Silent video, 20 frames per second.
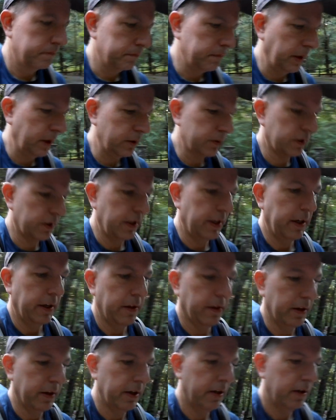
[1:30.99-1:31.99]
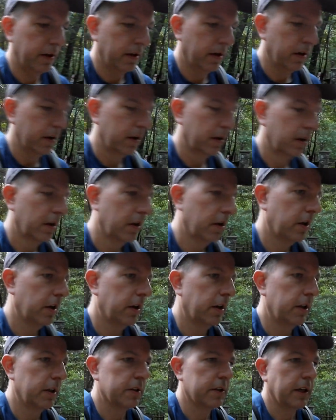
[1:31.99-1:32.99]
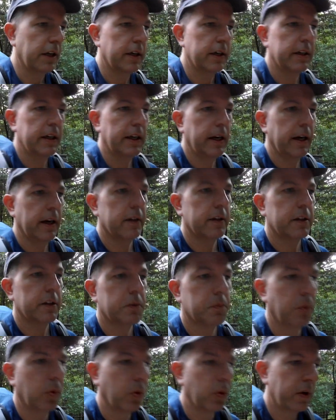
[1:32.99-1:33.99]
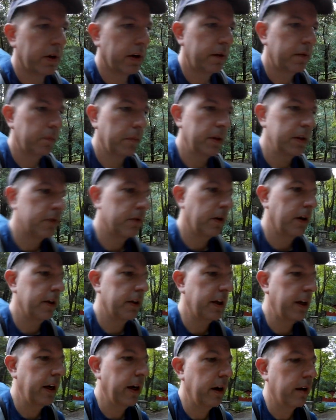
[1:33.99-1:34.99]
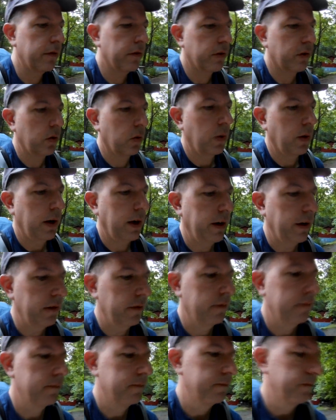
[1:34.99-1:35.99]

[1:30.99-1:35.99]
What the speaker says: posted anything, and decided to get out this morning. Been trying to get out for a while,